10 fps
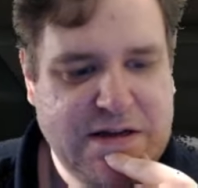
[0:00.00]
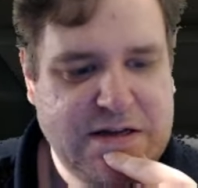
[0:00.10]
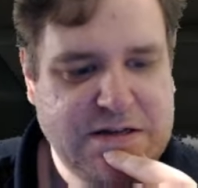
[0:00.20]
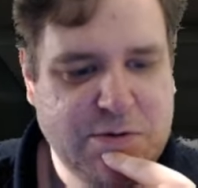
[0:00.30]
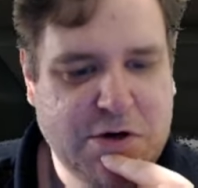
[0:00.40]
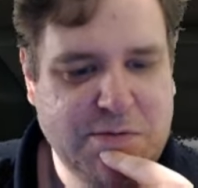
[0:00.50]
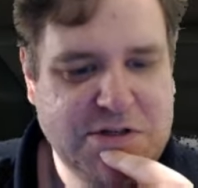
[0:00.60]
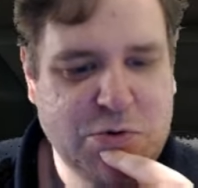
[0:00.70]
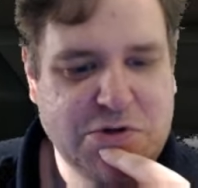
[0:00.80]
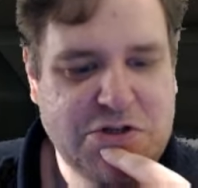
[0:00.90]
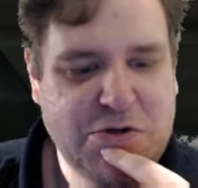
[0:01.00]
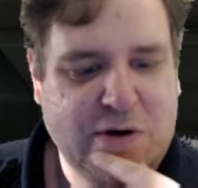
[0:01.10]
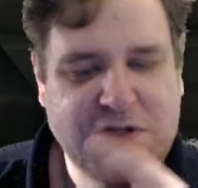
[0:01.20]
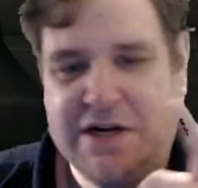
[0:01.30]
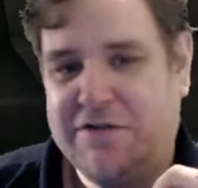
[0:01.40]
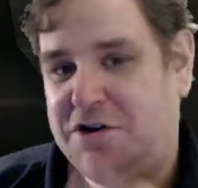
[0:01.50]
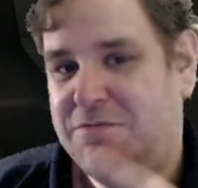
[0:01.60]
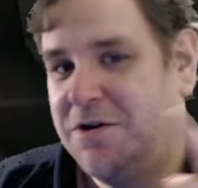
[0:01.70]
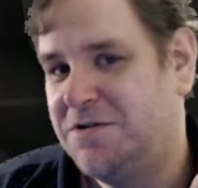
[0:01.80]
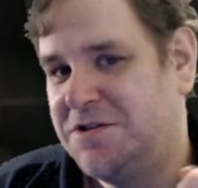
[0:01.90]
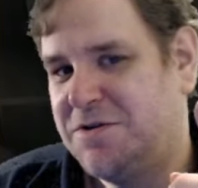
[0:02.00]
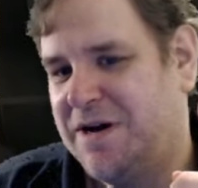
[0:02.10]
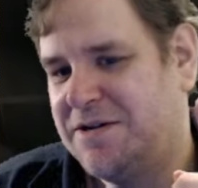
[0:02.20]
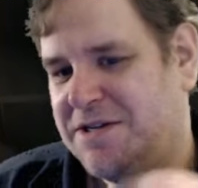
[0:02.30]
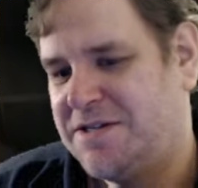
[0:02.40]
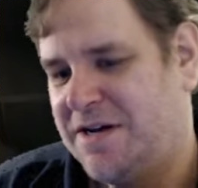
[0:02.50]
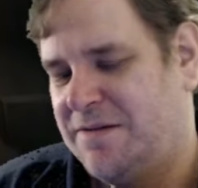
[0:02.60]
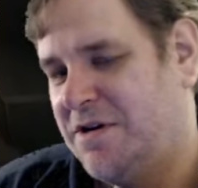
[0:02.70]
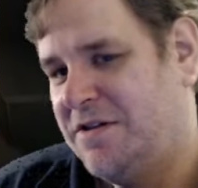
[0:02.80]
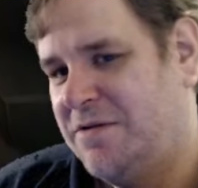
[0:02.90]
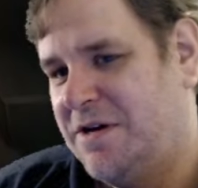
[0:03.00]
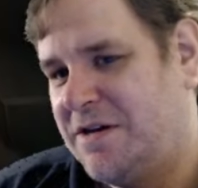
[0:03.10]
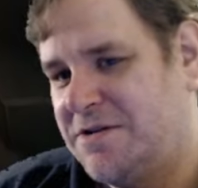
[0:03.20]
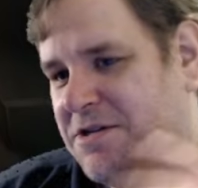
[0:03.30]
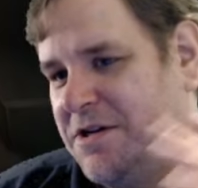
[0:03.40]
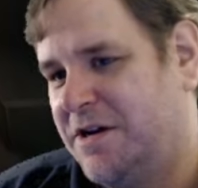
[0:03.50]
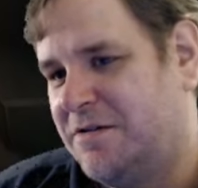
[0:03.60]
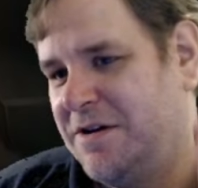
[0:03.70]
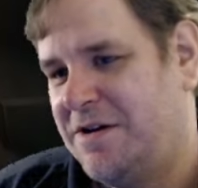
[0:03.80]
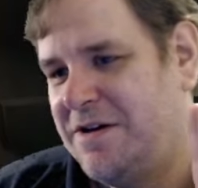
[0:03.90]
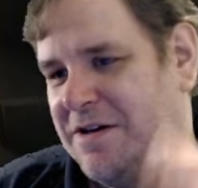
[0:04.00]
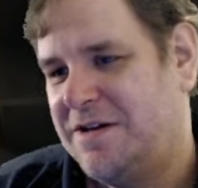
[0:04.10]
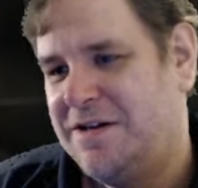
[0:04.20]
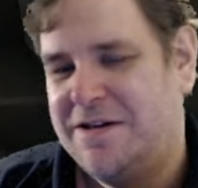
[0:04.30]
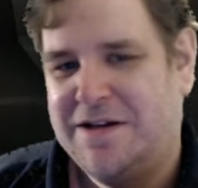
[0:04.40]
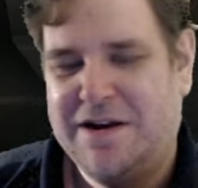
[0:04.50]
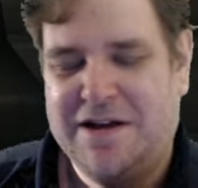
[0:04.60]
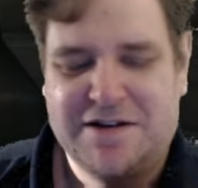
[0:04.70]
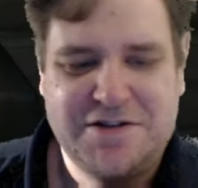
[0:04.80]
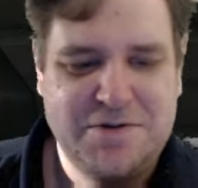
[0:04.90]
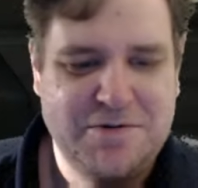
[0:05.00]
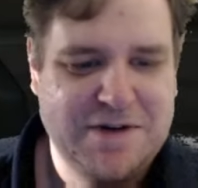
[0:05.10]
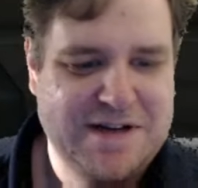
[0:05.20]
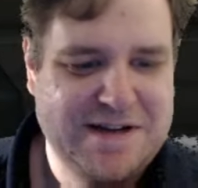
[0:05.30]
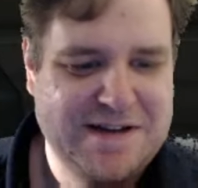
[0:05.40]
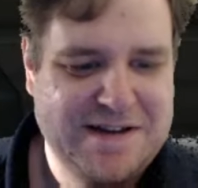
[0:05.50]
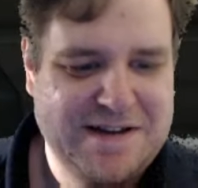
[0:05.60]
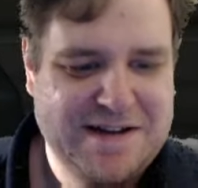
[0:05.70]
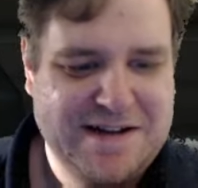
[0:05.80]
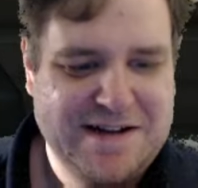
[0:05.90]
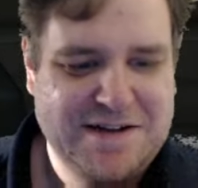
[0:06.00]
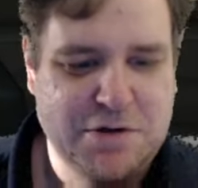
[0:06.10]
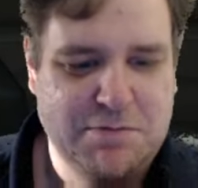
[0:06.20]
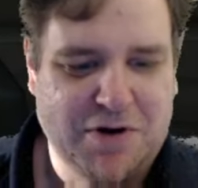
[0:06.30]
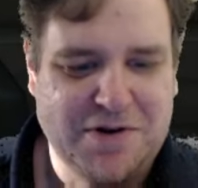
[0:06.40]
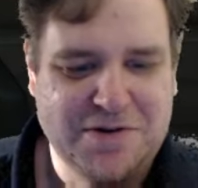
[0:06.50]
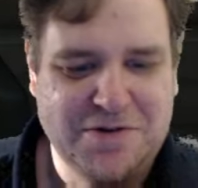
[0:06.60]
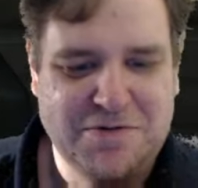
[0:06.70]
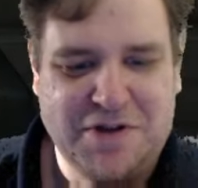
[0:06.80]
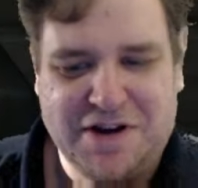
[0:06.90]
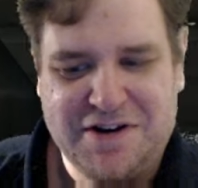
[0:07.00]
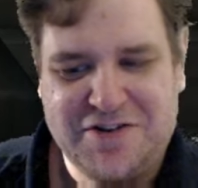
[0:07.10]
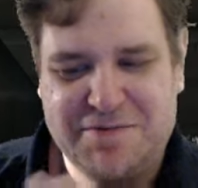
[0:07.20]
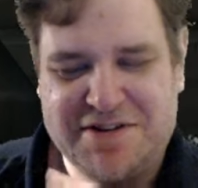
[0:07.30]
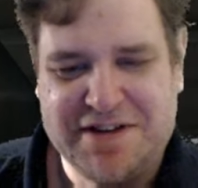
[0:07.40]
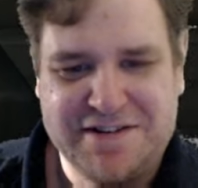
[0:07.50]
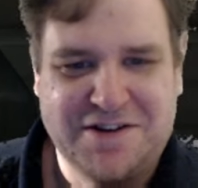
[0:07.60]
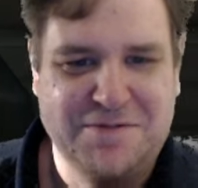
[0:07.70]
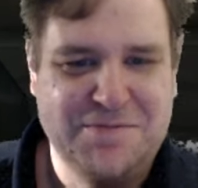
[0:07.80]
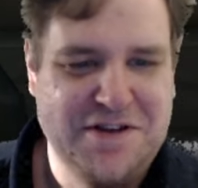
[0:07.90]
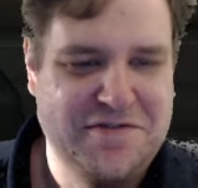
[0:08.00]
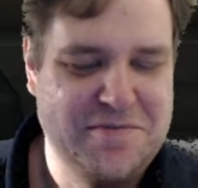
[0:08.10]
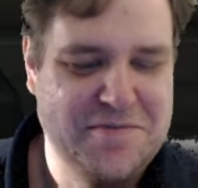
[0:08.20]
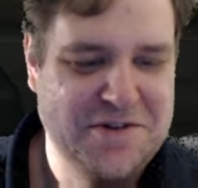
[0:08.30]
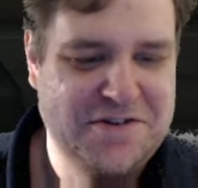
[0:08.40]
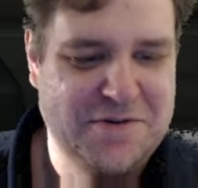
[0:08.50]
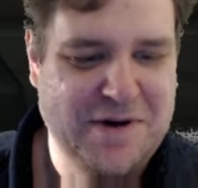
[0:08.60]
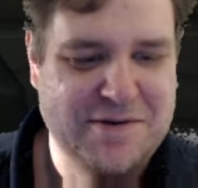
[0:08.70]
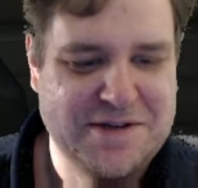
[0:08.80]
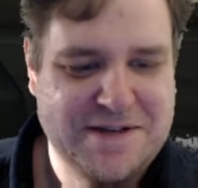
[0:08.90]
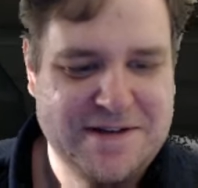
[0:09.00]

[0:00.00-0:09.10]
So we're coming towards two hours. I never do more than two hours at a time, by the way, because, you know, I like to uh, to model good thing and you shouldn't be sat at a computer for more than two hours.